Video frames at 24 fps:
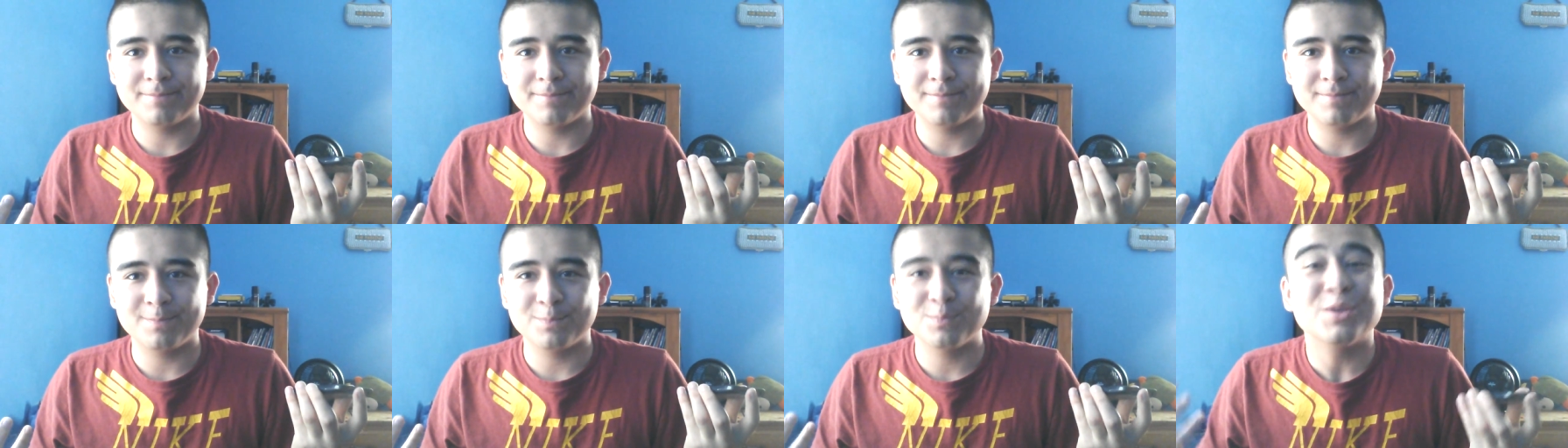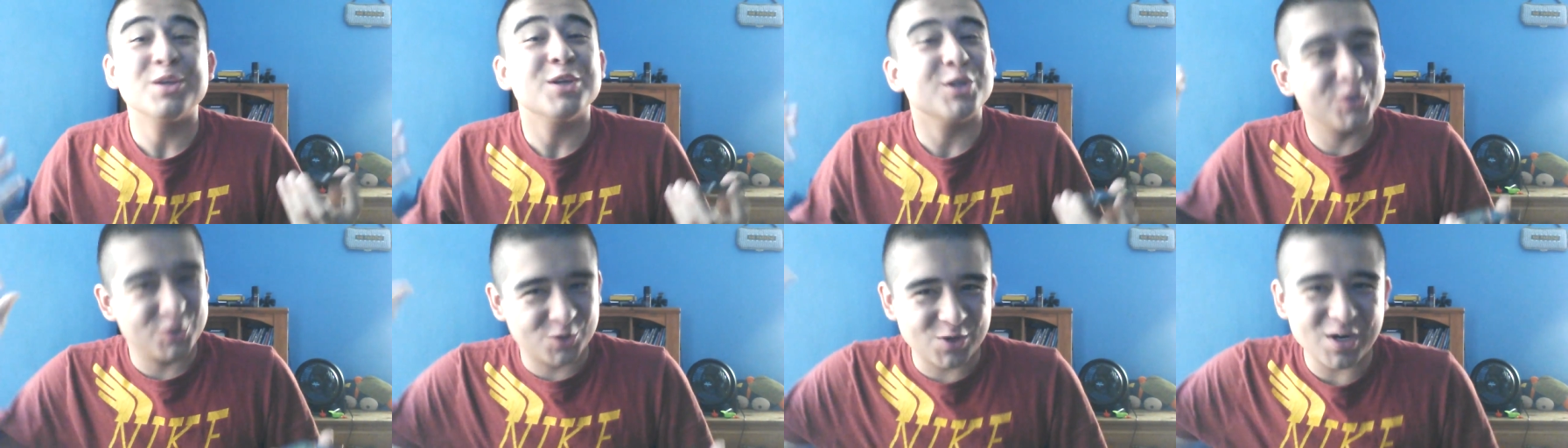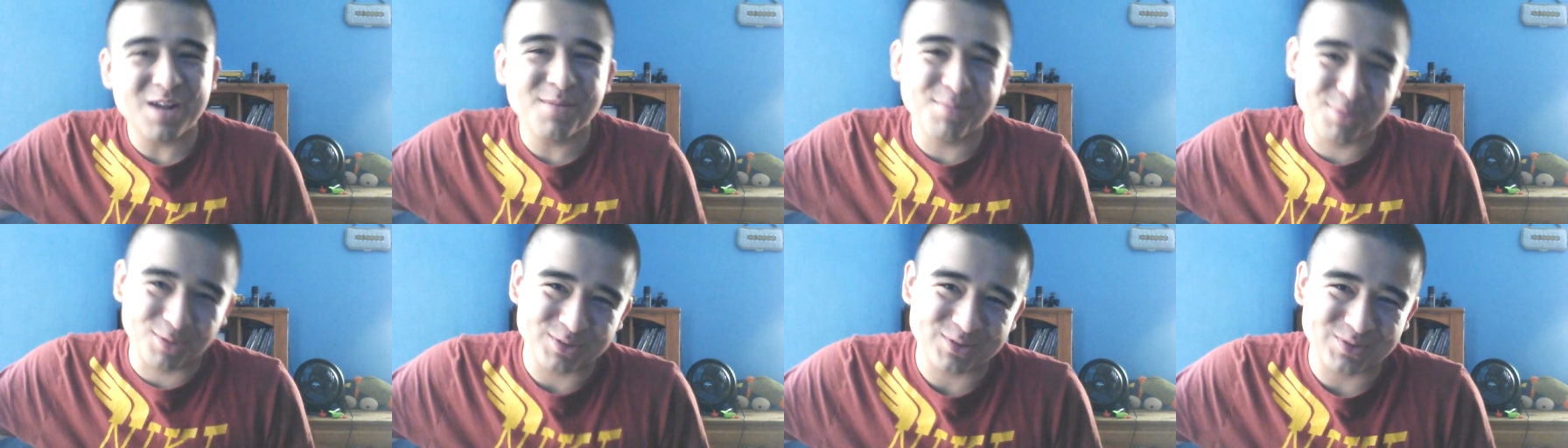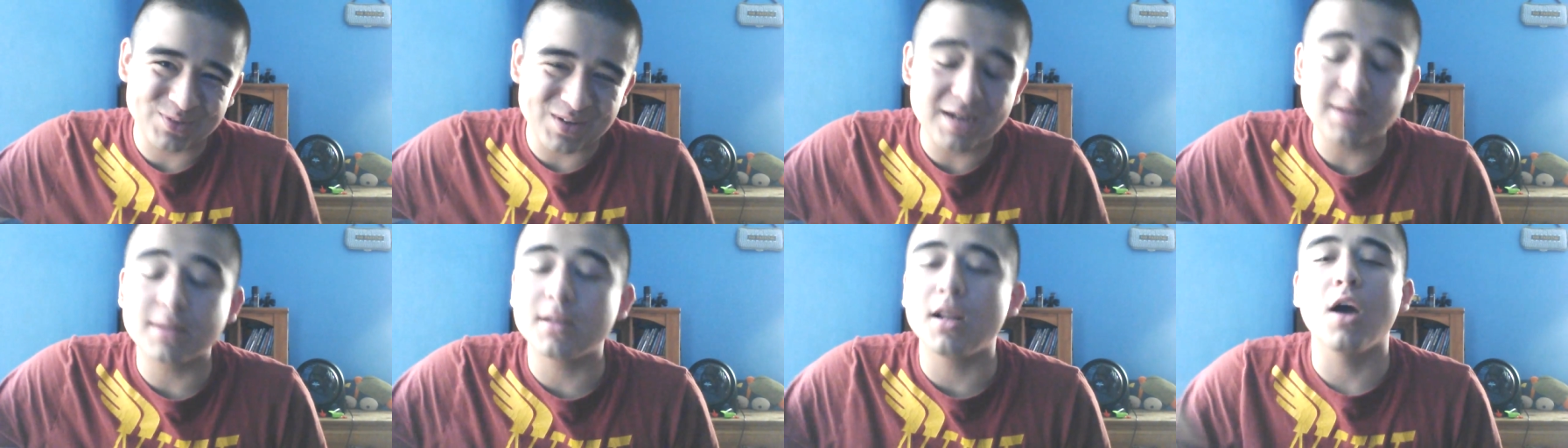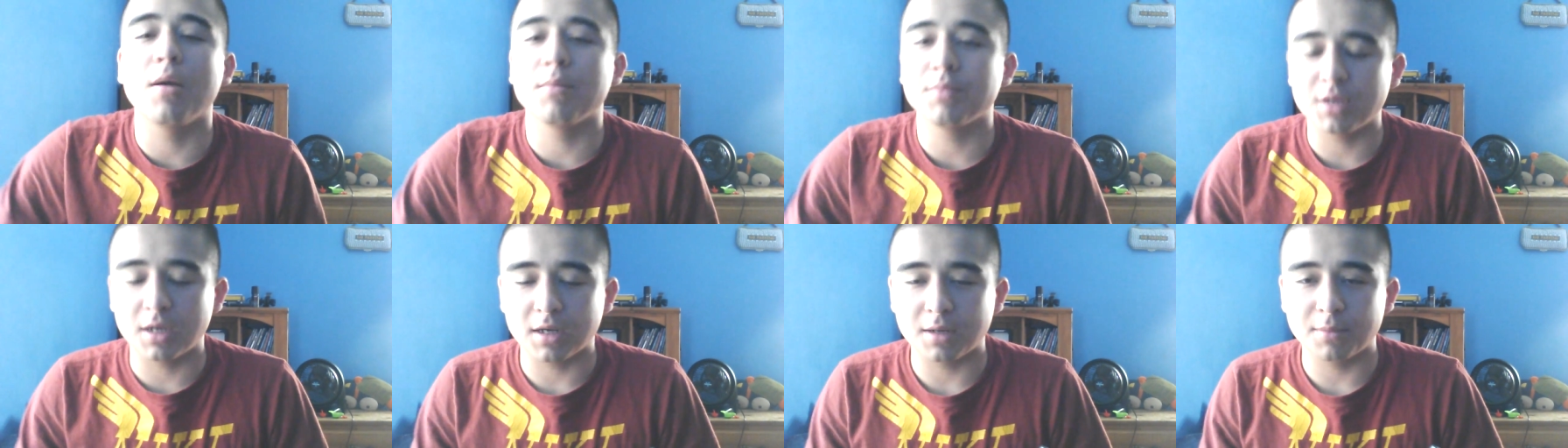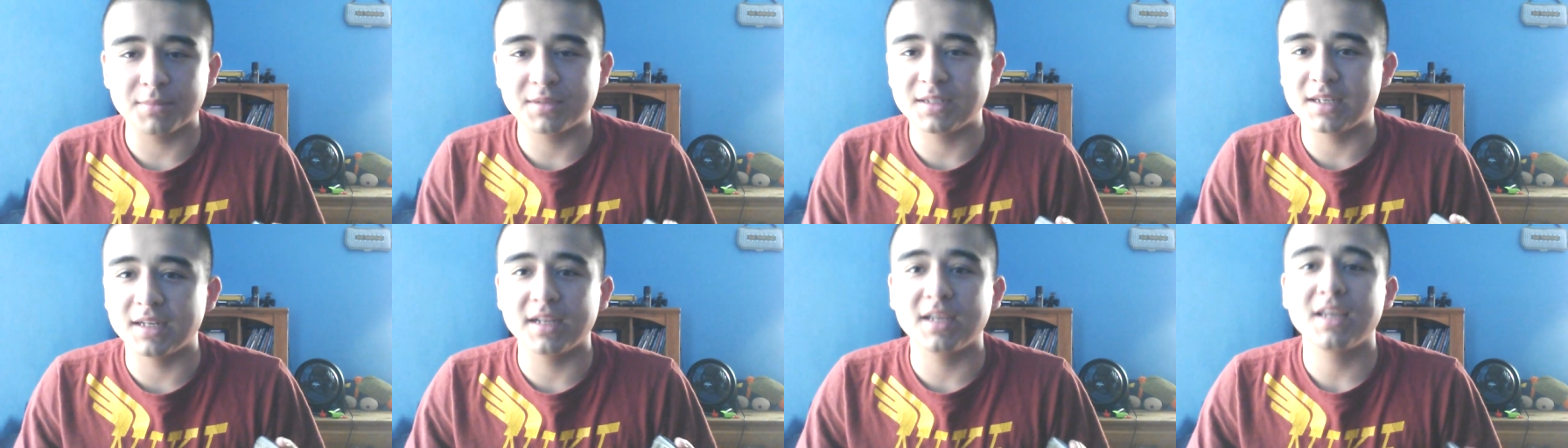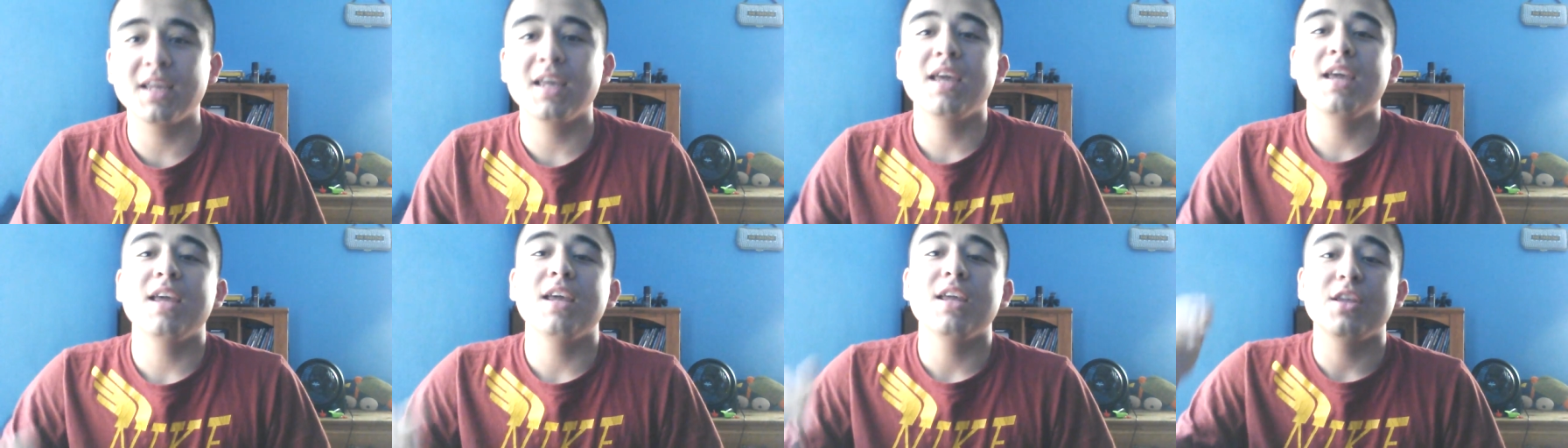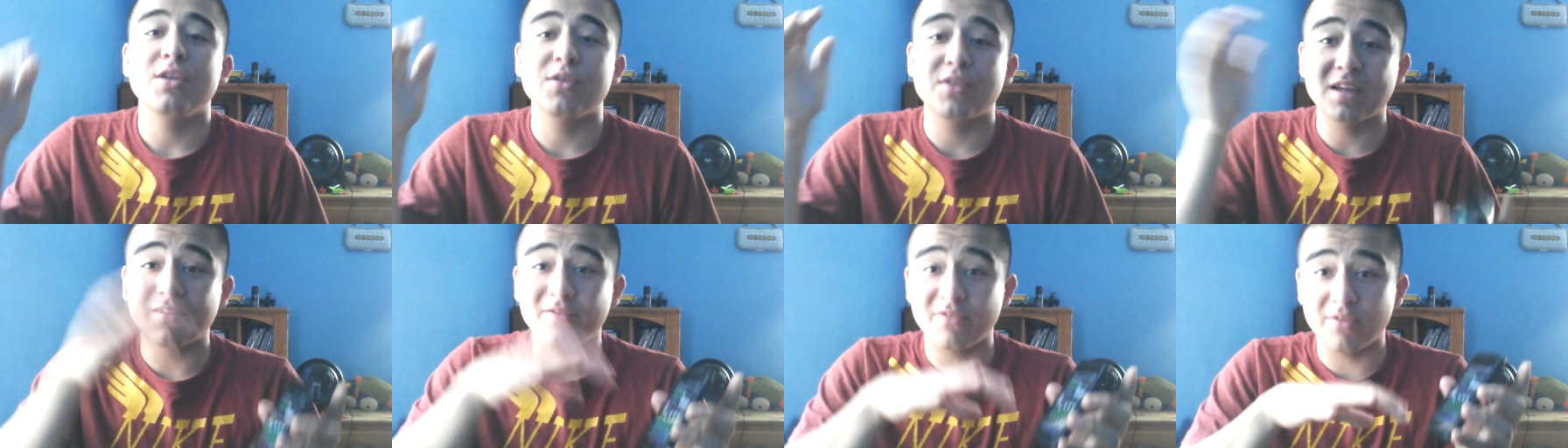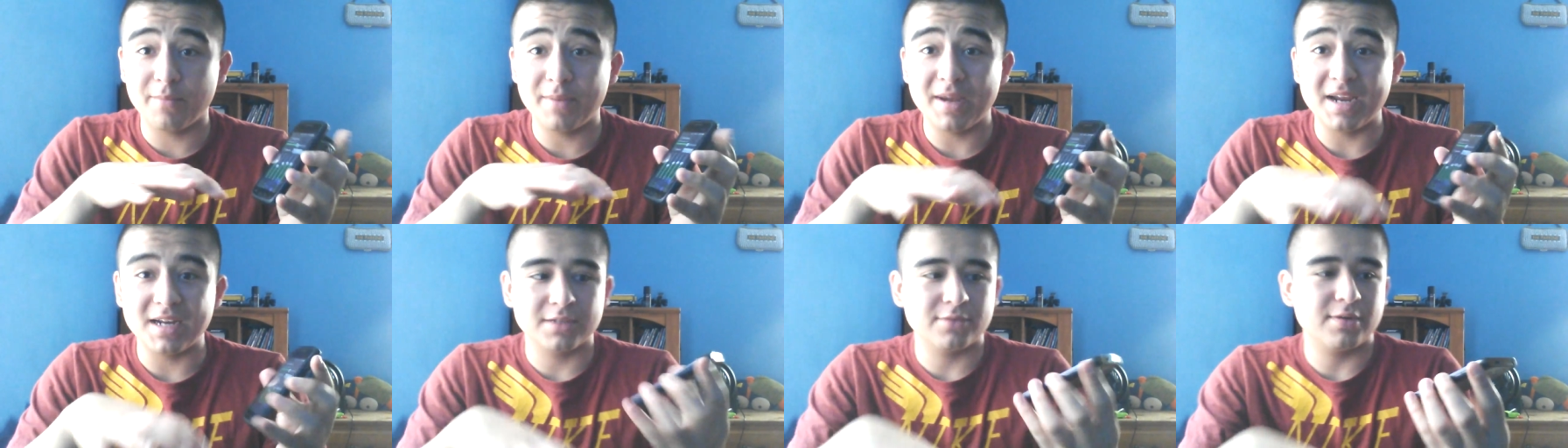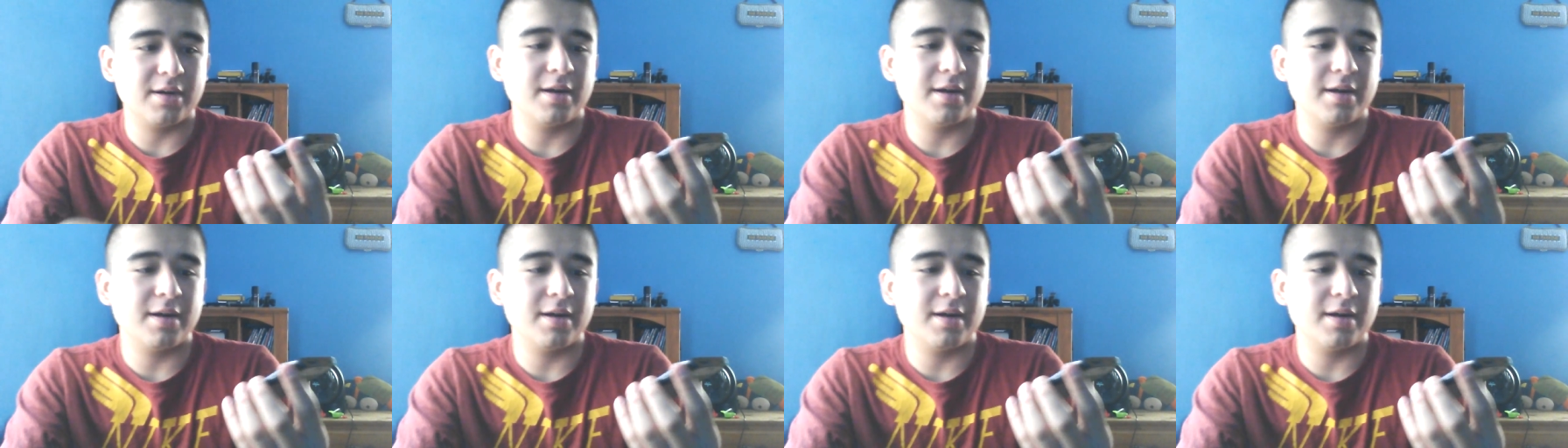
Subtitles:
Trebles, right? No, I'm kidding. You think of the bass, right?